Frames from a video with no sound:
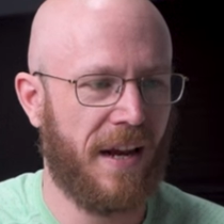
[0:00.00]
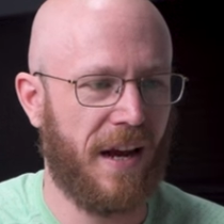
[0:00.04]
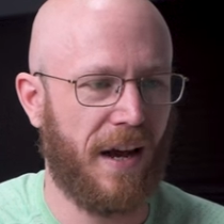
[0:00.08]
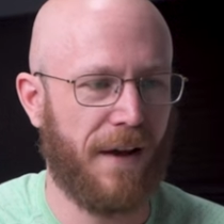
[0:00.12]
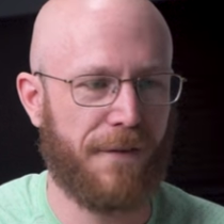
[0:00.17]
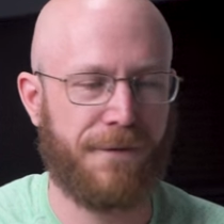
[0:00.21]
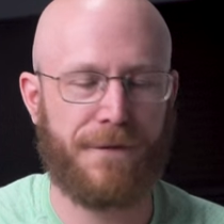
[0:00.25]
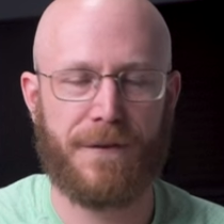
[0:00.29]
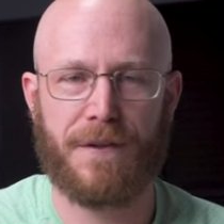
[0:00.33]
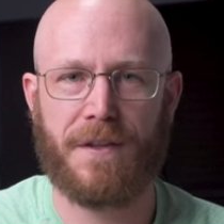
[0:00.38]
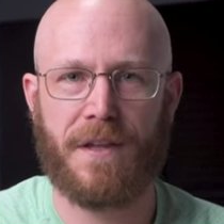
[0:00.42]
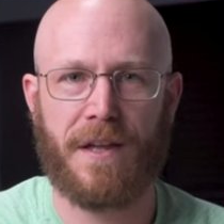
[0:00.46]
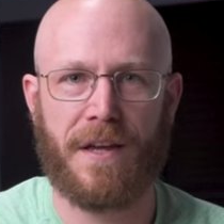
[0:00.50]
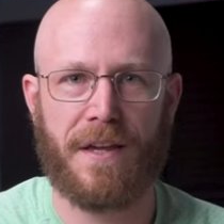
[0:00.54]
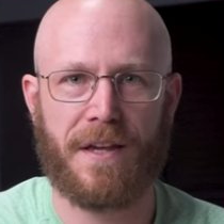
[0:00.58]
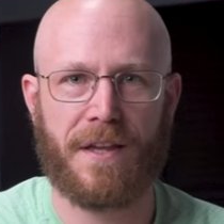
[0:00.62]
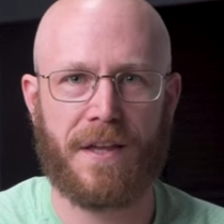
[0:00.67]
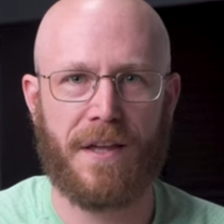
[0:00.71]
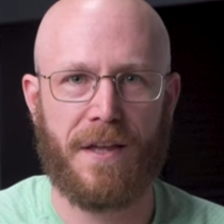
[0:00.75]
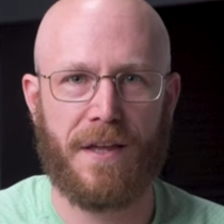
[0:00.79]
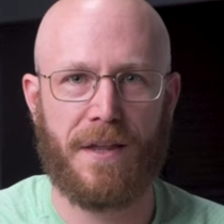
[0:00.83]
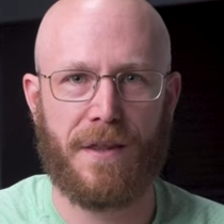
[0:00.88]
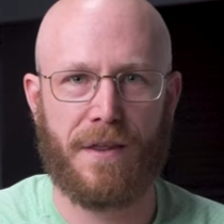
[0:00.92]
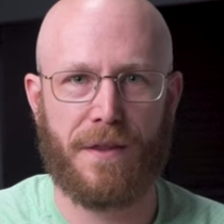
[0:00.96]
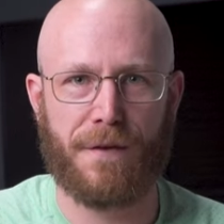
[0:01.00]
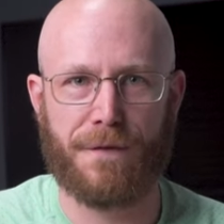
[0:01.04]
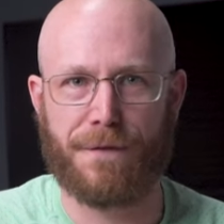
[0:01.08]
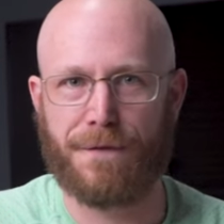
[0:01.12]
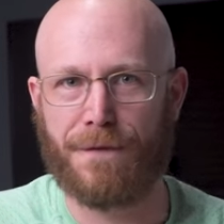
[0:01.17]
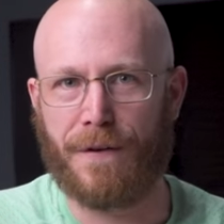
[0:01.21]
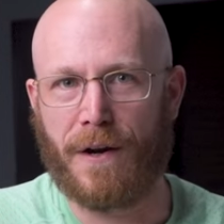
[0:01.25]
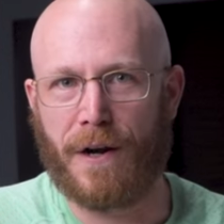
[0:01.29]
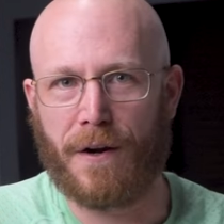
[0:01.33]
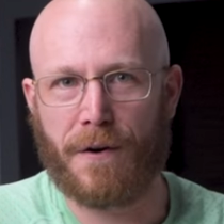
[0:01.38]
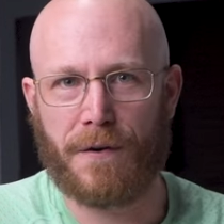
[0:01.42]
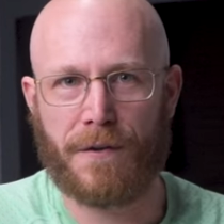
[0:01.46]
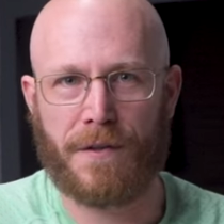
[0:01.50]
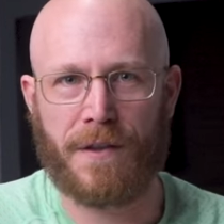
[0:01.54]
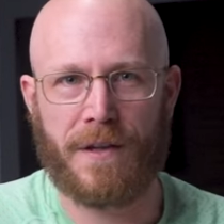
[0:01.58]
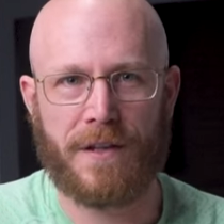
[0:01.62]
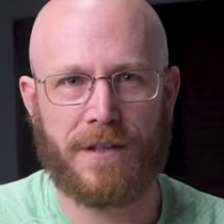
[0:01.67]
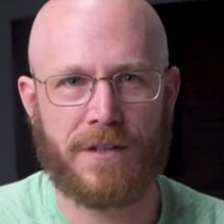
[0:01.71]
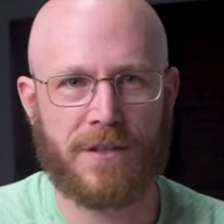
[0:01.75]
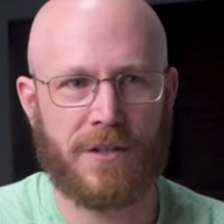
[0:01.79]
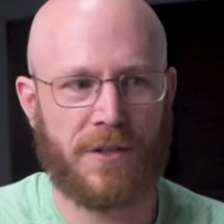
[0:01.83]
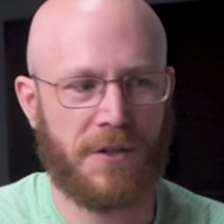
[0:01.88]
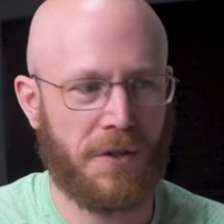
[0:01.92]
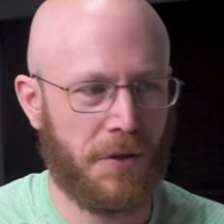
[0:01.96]
I feel like the fair
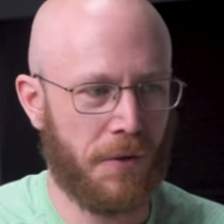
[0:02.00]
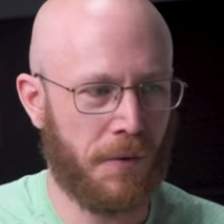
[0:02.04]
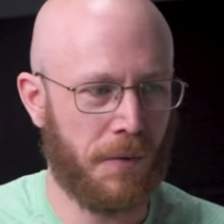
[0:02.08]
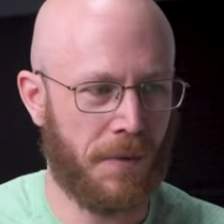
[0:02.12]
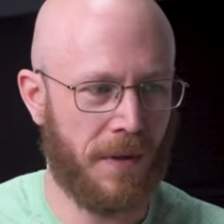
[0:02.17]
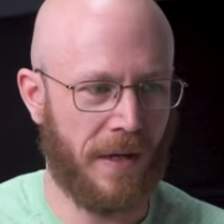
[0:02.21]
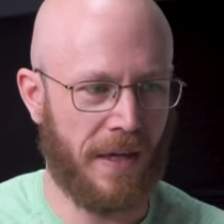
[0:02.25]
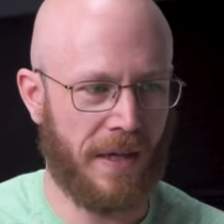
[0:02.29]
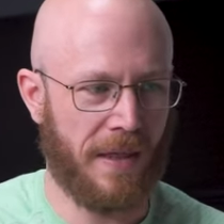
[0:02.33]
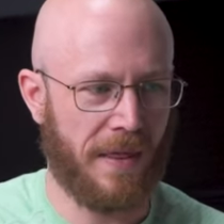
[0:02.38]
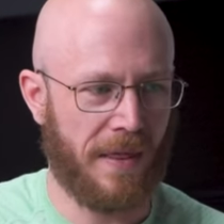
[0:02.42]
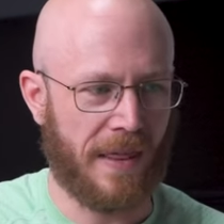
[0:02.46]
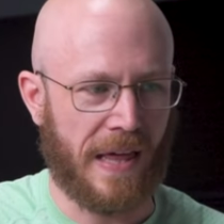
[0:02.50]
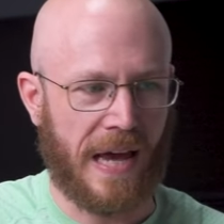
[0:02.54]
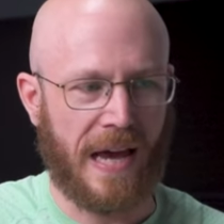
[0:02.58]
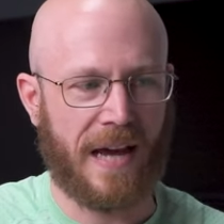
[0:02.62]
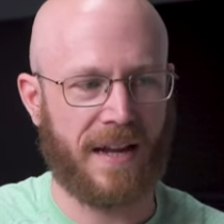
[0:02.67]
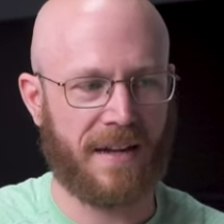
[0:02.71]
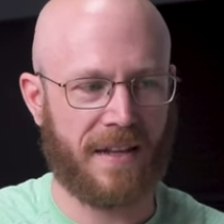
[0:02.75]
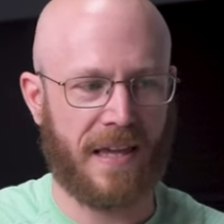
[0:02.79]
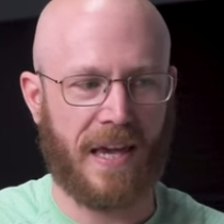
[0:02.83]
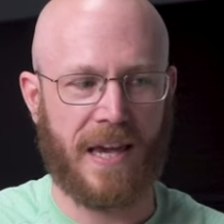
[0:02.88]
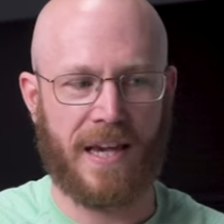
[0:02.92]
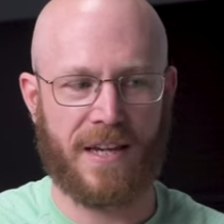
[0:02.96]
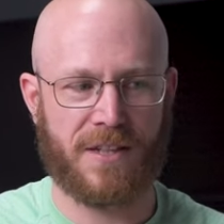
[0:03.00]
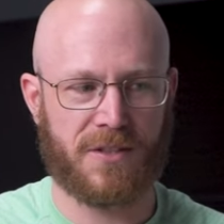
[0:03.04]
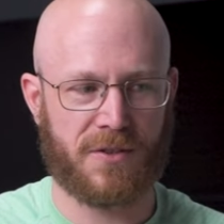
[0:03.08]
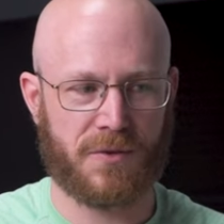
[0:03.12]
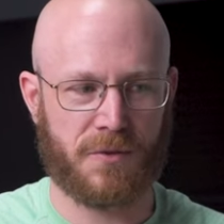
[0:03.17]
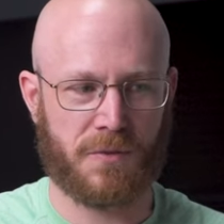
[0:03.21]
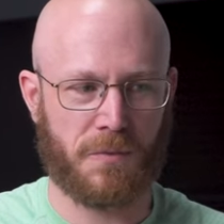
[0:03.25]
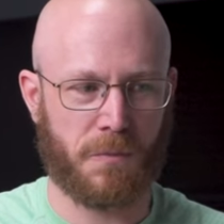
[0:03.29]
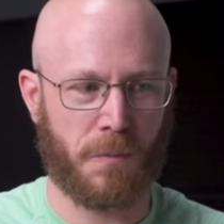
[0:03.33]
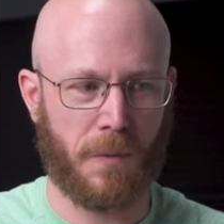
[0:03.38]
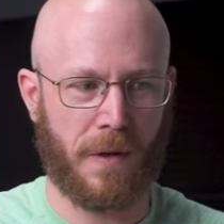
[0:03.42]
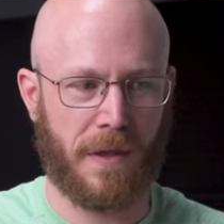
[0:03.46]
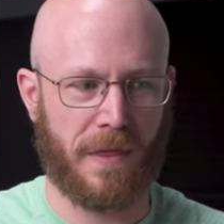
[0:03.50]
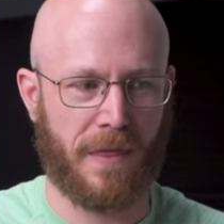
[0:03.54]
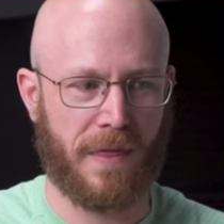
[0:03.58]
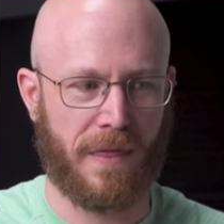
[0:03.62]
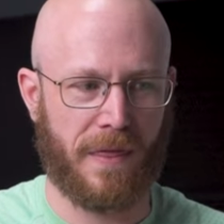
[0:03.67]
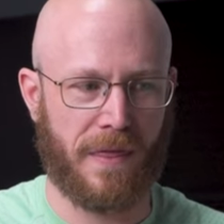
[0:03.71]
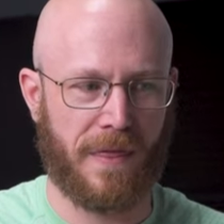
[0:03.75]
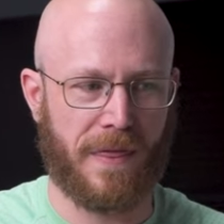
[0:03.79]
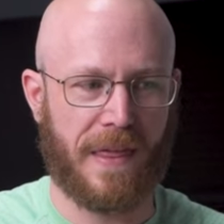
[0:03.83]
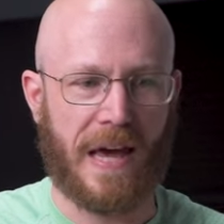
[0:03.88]
thing to do in that case with